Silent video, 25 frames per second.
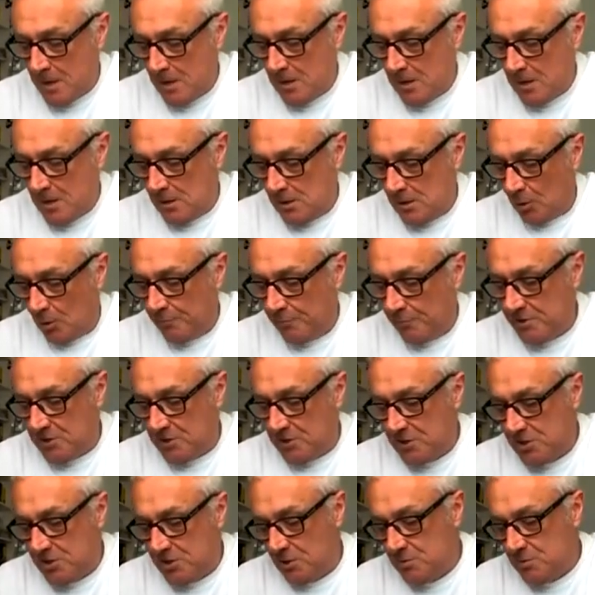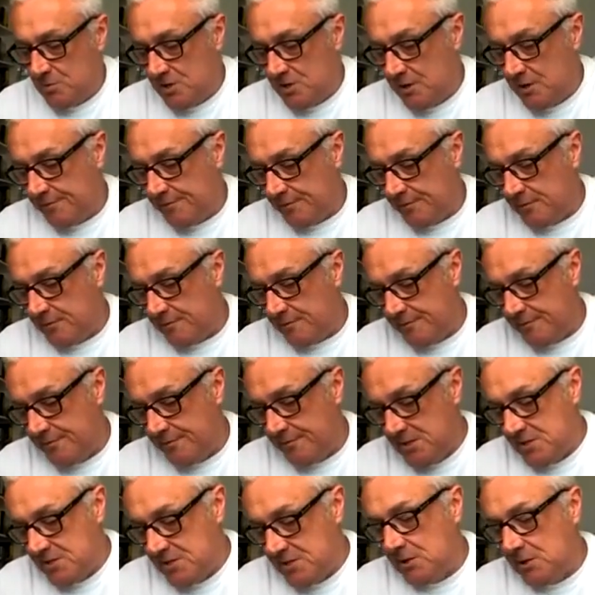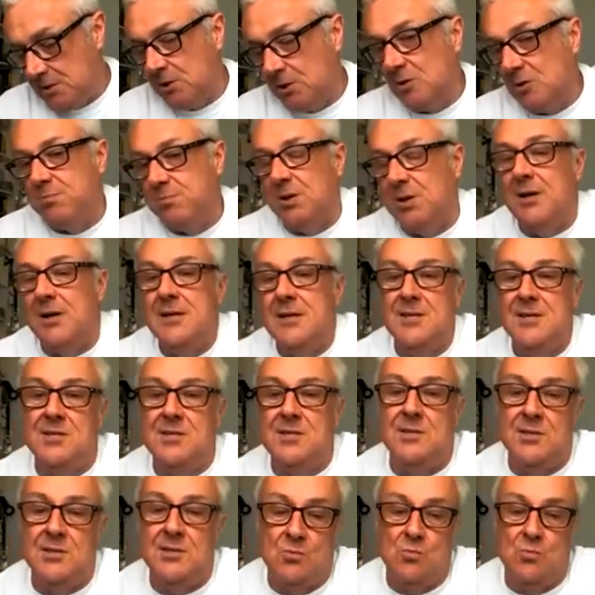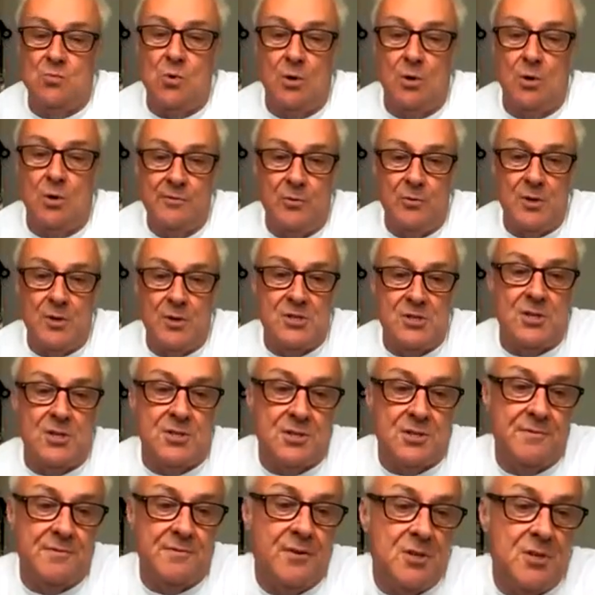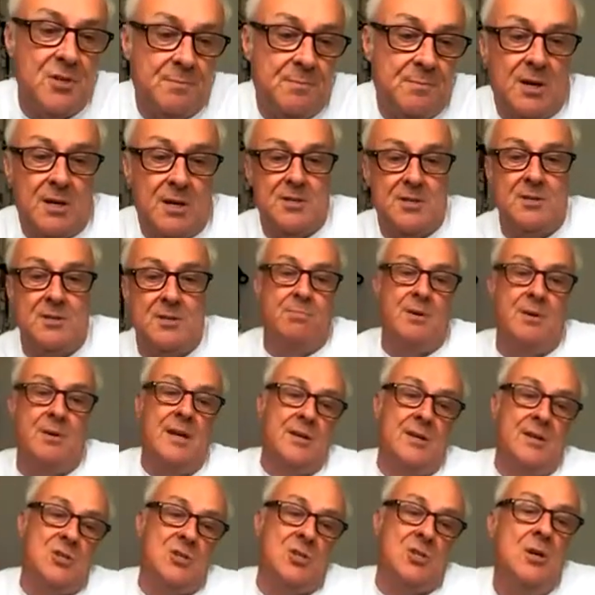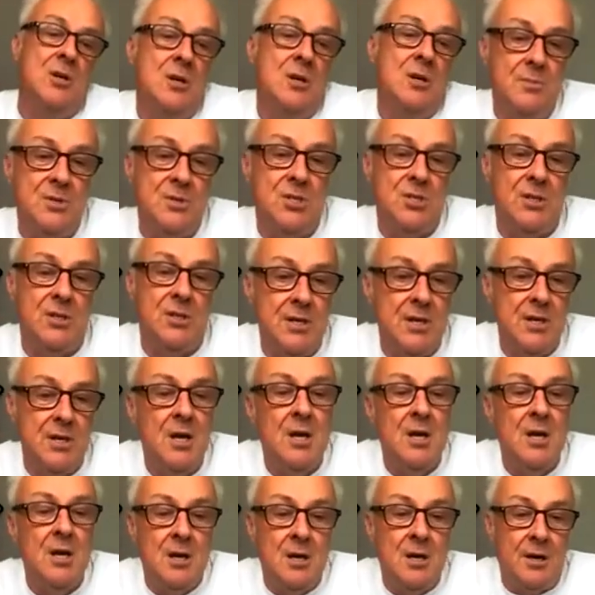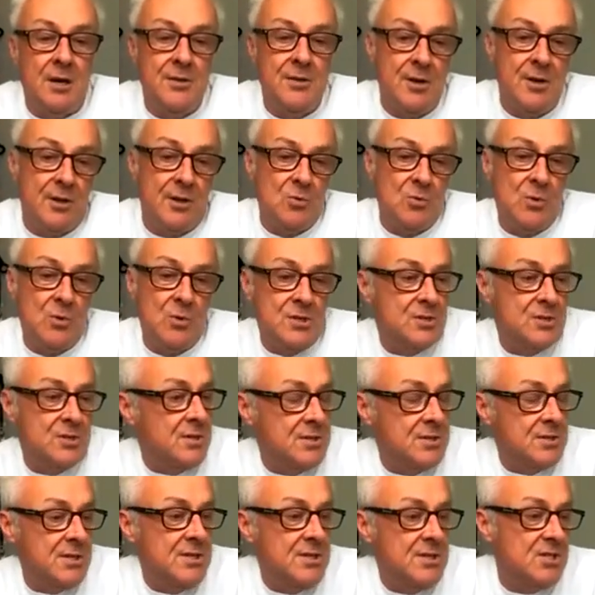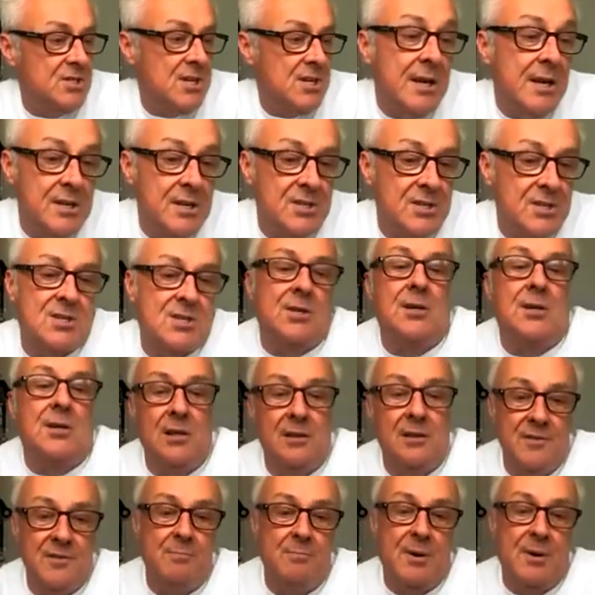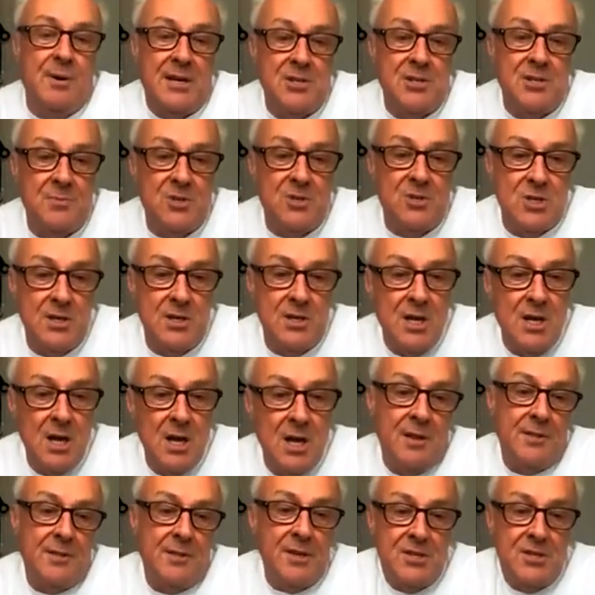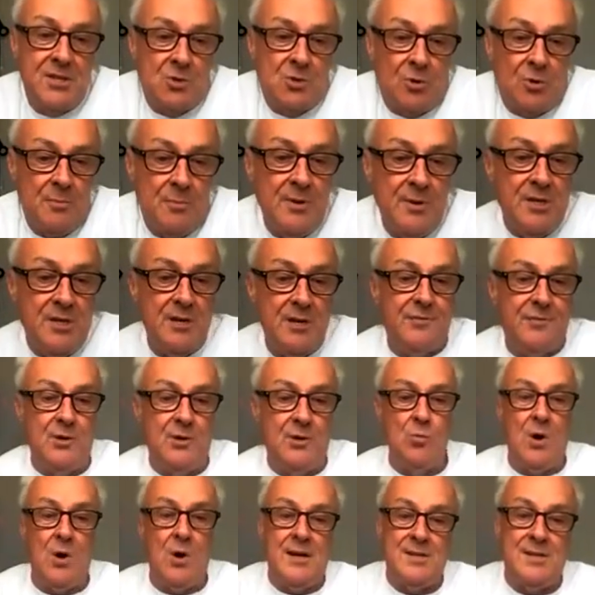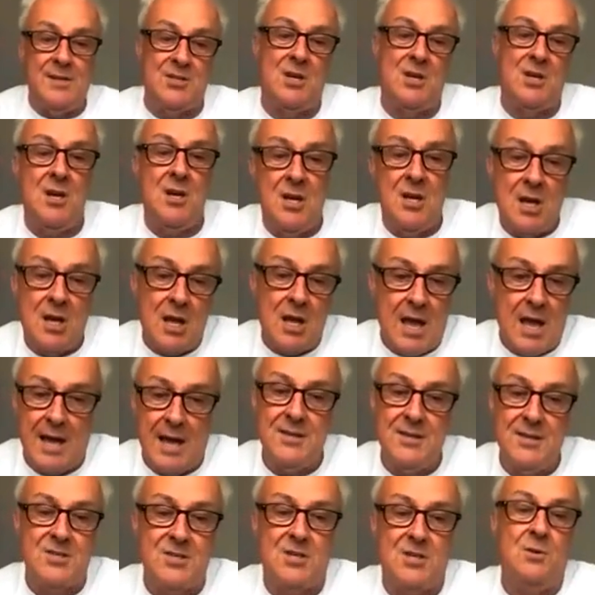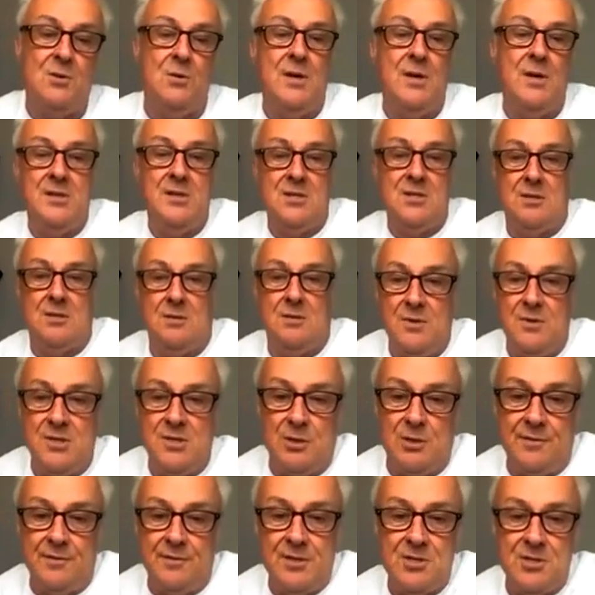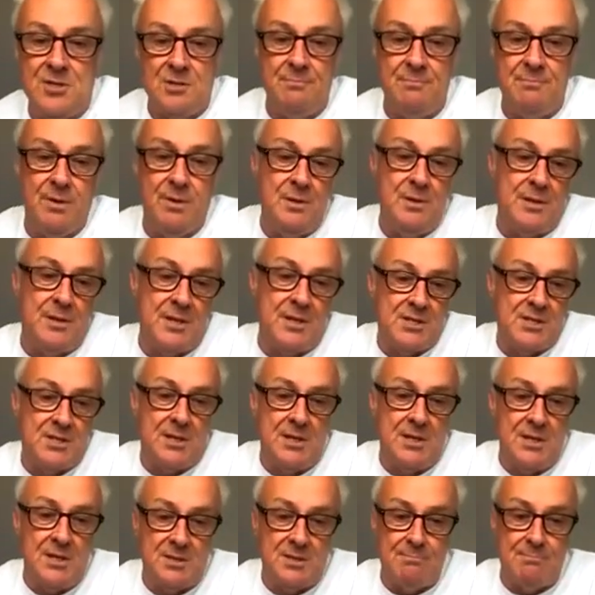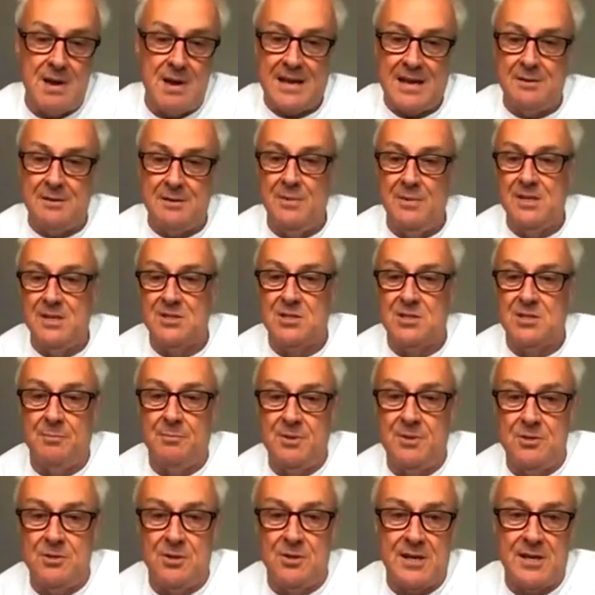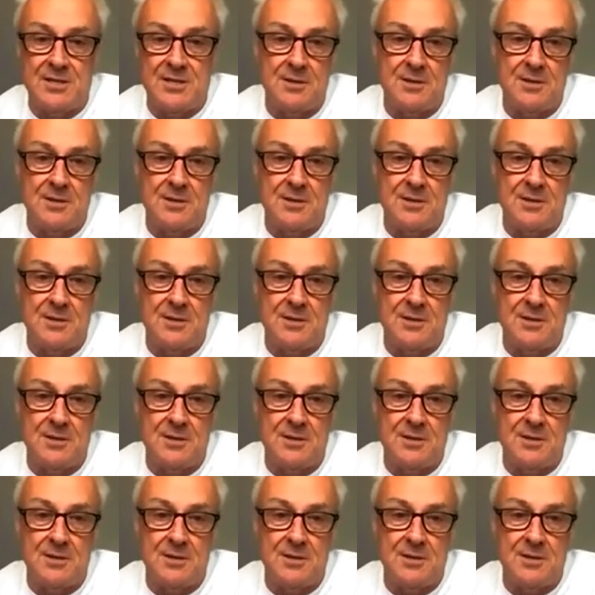obviously two different physical places, one of which does the first part of the branch machine and the other which does the second cycle of the branch machine, they saw them in different ways. Hence it went off into the boonies in its mad mixed up address.